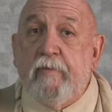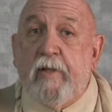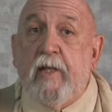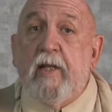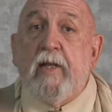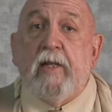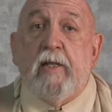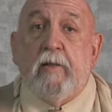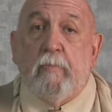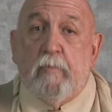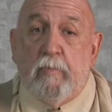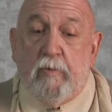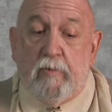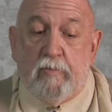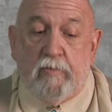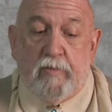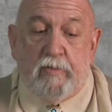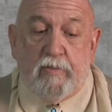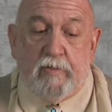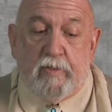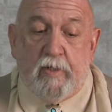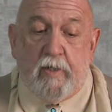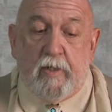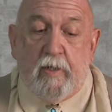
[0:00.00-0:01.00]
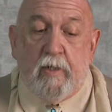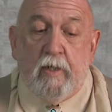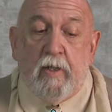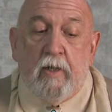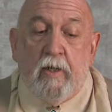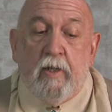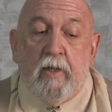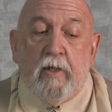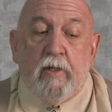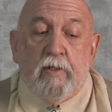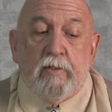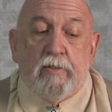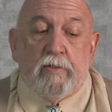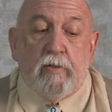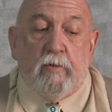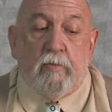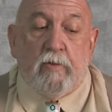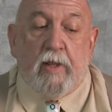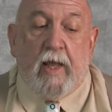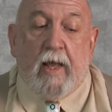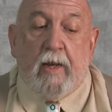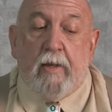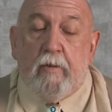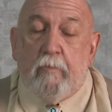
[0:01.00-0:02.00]
any emergency. So
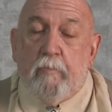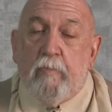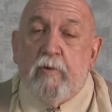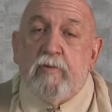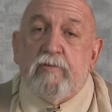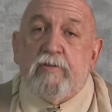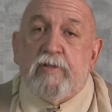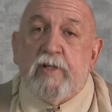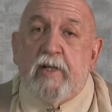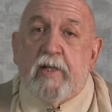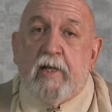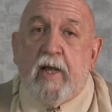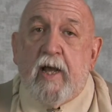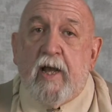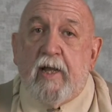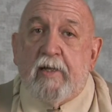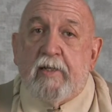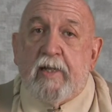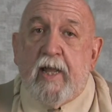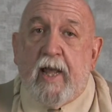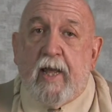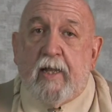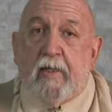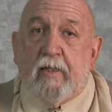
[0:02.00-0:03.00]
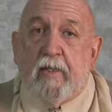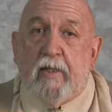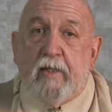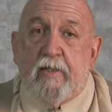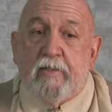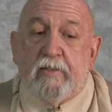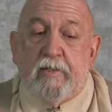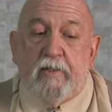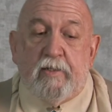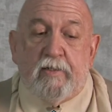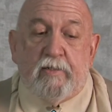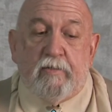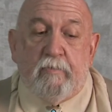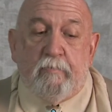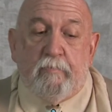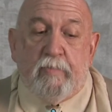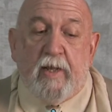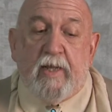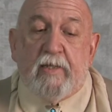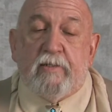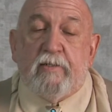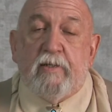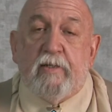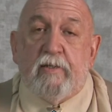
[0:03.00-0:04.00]
that emergency contact list and some
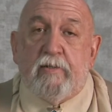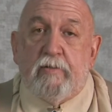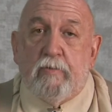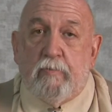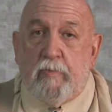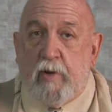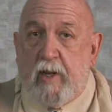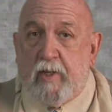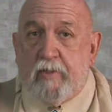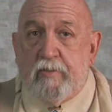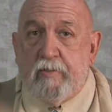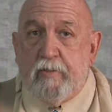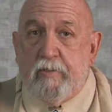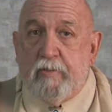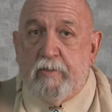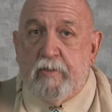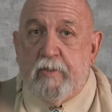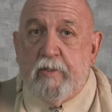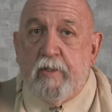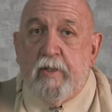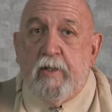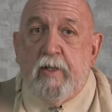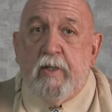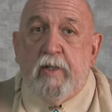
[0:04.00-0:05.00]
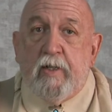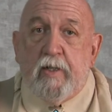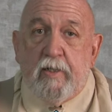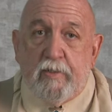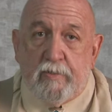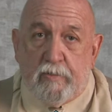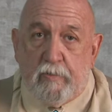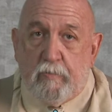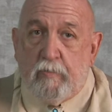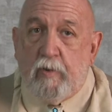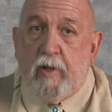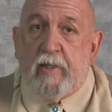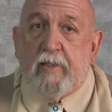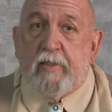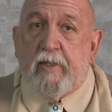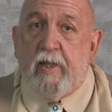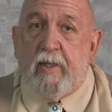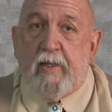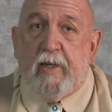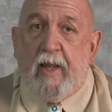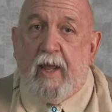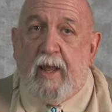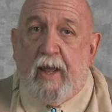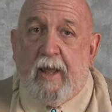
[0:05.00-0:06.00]
basic directions is a great
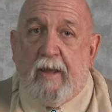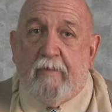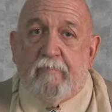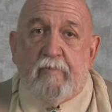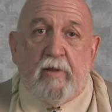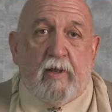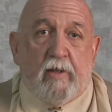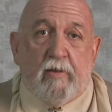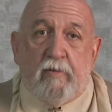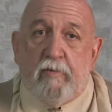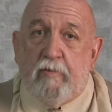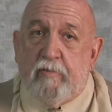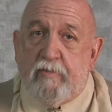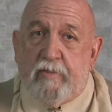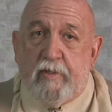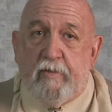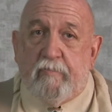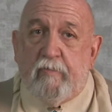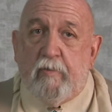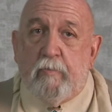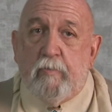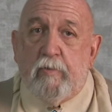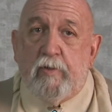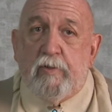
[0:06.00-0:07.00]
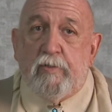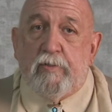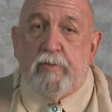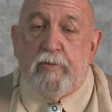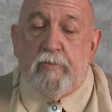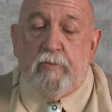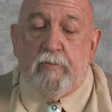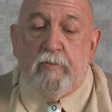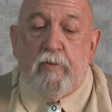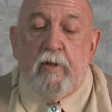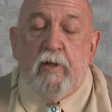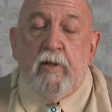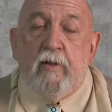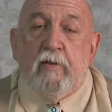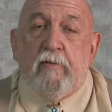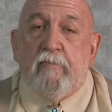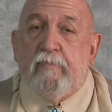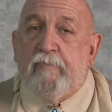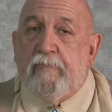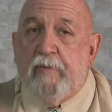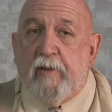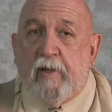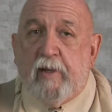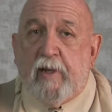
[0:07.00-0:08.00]
thing to have. I encourage everyone to
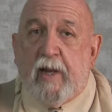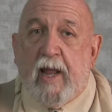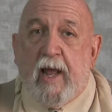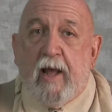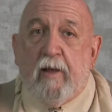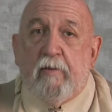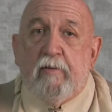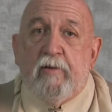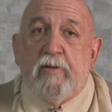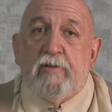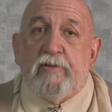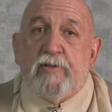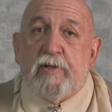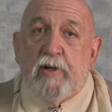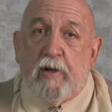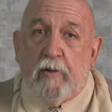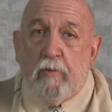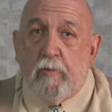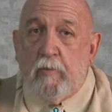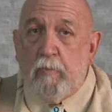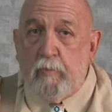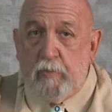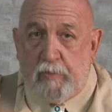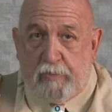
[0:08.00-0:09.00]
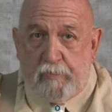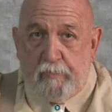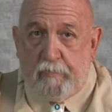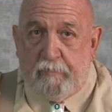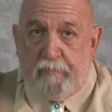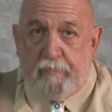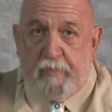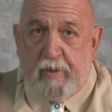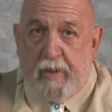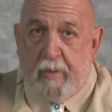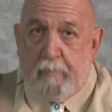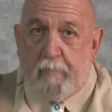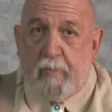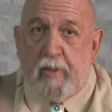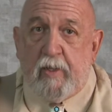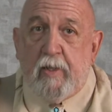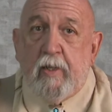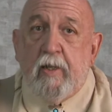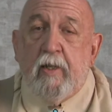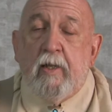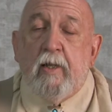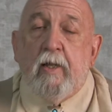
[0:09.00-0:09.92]
fill it out, share it with their family